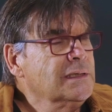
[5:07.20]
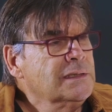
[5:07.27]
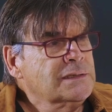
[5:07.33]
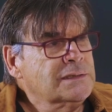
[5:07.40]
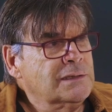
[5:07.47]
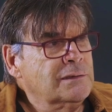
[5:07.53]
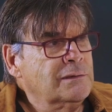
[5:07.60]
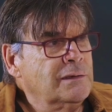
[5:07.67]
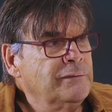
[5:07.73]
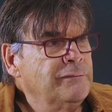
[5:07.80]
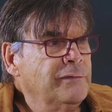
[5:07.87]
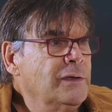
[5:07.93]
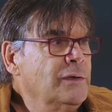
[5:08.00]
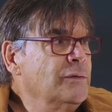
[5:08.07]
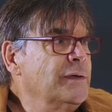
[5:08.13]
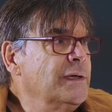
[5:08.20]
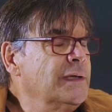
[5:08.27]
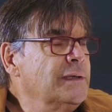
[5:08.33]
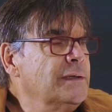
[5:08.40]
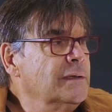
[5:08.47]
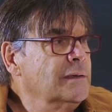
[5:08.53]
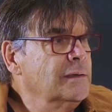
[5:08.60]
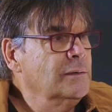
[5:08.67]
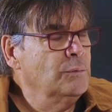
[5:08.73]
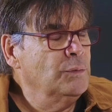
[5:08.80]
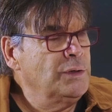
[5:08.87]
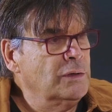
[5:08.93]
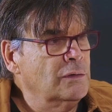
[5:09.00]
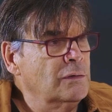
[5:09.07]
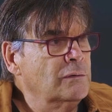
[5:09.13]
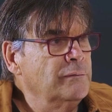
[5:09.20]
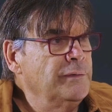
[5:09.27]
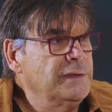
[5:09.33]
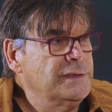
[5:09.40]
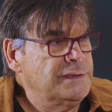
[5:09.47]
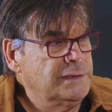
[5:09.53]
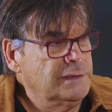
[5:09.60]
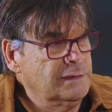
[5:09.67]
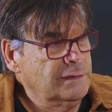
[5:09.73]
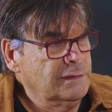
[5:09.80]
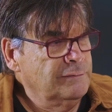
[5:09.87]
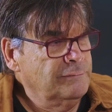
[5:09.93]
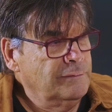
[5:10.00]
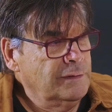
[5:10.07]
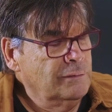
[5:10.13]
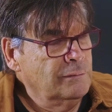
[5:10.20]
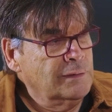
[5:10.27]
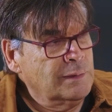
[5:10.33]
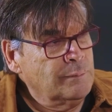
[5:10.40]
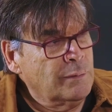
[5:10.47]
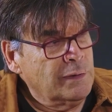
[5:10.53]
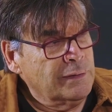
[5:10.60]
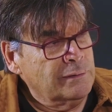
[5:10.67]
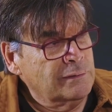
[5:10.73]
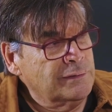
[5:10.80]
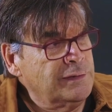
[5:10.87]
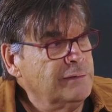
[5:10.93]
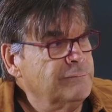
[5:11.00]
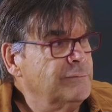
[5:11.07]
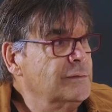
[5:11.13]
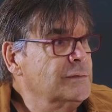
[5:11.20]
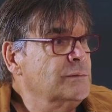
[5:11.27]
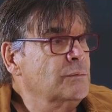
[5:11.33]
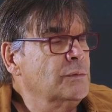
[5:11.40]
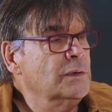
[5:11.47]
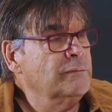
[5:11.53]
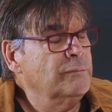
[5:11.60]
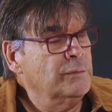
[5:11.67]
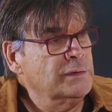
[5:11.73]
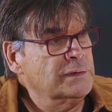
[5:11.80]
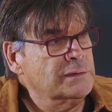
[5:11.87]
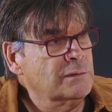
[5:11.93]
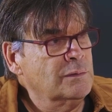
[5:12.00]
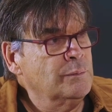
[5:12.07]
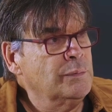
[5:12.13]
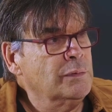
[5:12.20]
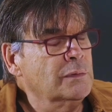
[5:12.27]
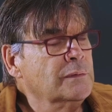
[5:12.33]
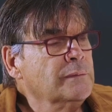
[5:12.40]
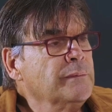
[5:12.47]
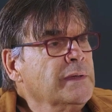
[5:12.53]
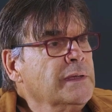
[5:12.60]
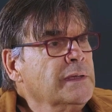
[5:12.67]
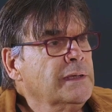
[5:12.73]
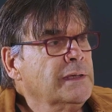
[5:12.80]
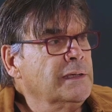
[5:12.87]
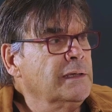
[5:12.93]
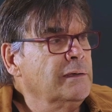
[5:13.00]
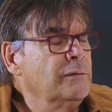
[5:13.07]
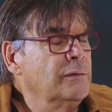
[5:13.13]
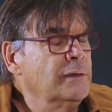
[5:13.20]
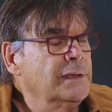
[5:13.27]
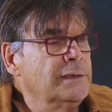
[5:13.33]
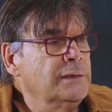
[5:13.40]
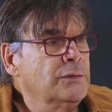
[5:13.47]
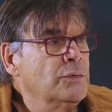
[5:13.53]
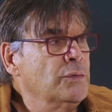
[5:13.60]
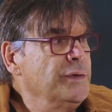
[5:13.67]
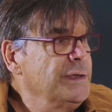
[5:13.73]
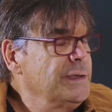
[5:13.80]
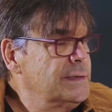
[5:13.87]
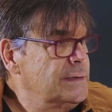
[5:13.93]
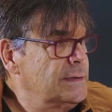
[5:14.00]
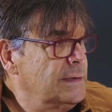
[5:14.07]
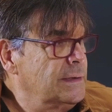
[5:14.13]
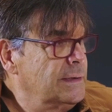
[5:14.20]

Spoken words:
So if I look at the wood carvings here, if I look at Michael Tefo's work, for example, and I look at drawings,